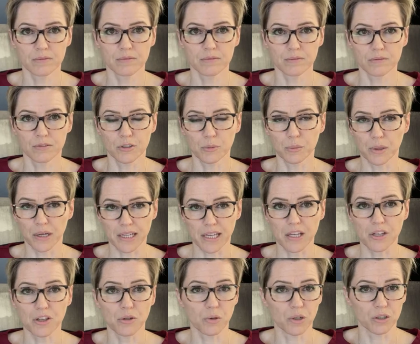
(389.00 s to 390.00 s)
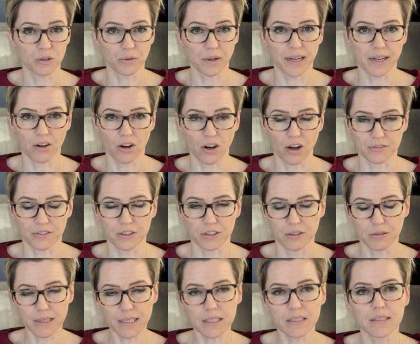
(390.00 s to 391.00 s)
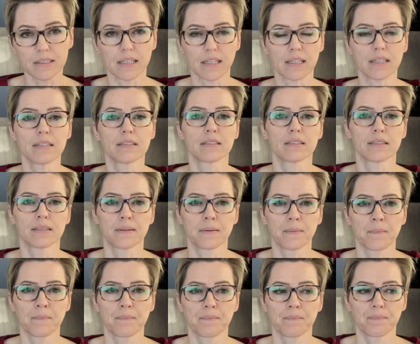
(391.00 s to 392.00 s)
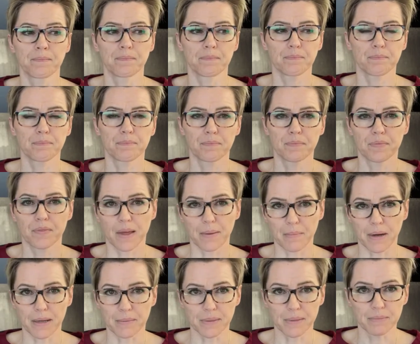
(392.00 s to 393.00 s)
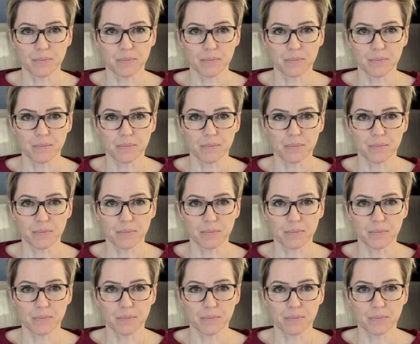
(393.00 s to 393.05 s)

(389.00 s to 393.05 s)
they might be more difficult to deal with, say, on the home inspection.